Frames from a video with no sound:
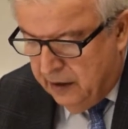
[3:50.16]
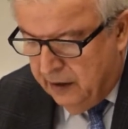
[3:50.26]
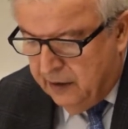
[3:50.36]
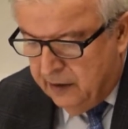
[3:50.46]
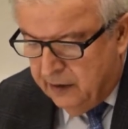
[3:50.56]

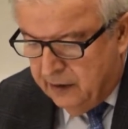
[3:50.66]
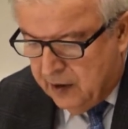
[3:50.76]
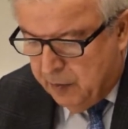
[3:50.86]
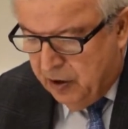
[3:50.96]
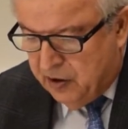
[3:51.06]
This is
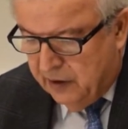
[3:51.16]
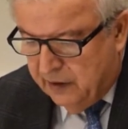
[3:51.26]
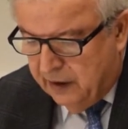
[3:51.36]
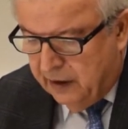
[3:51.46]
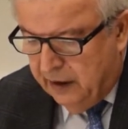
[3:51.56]
especially
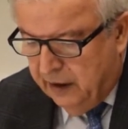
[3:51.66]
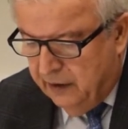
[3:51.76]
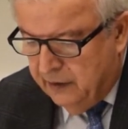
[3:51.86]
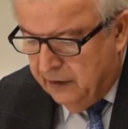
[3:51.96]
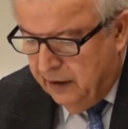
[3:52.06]
the
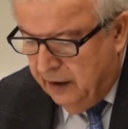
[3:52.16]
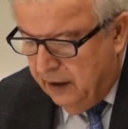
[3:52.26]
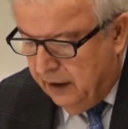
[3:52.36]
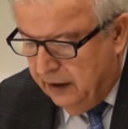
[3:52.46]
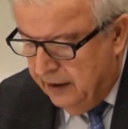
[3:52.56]
case
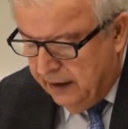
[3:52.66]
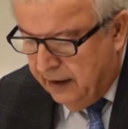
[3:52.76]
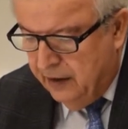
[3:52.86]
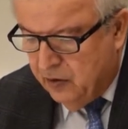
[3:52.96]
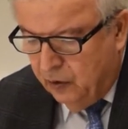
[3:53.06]
in the
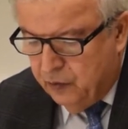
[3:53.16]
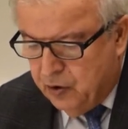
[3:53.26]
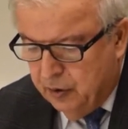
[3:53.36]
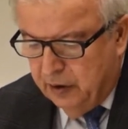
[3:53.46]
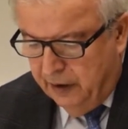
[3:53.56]
case of
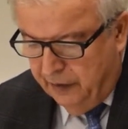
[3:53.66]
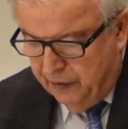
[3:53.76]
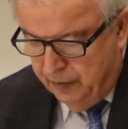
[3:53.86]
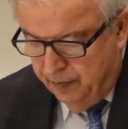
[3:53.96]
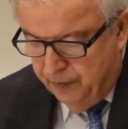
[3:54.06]

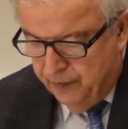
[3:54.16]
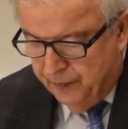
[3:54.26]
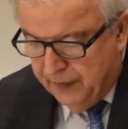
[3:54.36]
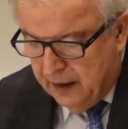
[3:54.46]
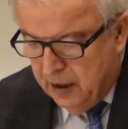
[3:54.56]
Judaism.
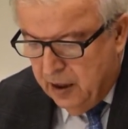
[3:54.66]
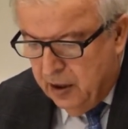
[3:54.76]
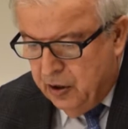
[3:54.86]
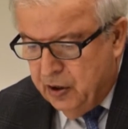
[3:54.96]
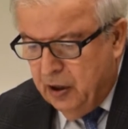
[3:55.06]

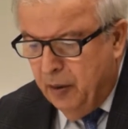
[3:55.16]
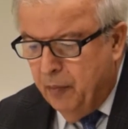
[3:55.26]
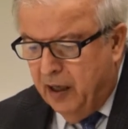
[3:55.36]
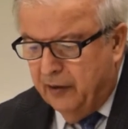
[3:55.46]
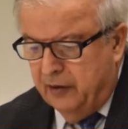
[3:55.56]
Shia
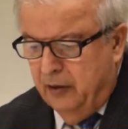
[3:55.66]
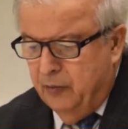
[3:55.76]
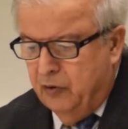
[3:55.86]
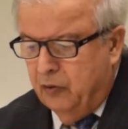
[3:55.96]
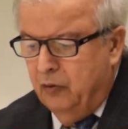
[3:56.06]

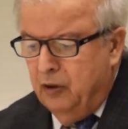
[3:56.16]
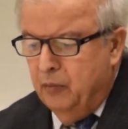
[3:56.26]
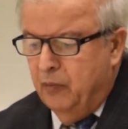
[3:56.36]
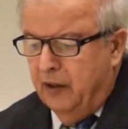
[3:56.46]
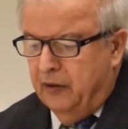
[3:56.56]
Muslims, Sunni
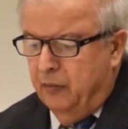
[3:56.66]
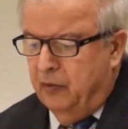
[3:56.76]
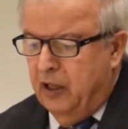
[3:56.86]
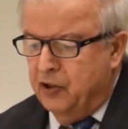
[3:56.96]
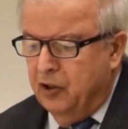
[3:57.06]
Muslims,
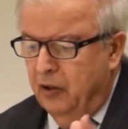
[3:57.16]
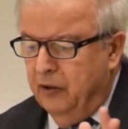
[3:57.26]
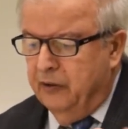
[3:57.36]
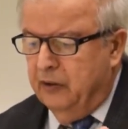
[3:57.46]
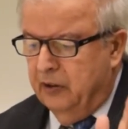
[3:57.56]
Russian
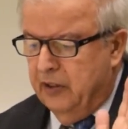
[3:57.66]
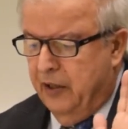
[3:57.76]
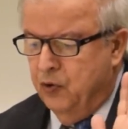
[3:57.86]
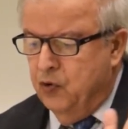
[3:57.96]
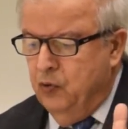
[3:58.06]
Orthodox
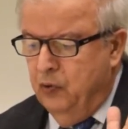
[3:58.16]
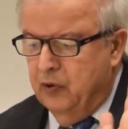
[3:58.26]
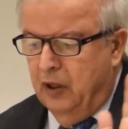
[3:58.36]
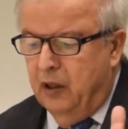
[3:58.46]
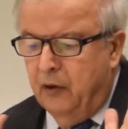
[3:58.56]
and Jews
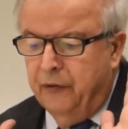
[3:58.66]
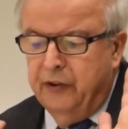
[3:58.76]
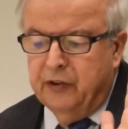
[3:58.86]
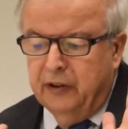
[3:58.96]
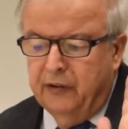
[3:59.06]
are
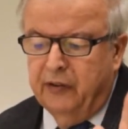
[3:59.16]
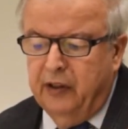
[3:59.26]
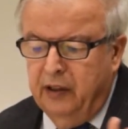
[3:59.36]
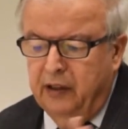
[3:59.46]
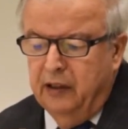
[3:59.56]
officially
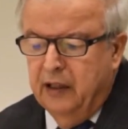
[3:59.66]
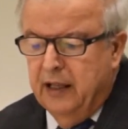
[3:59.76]
seen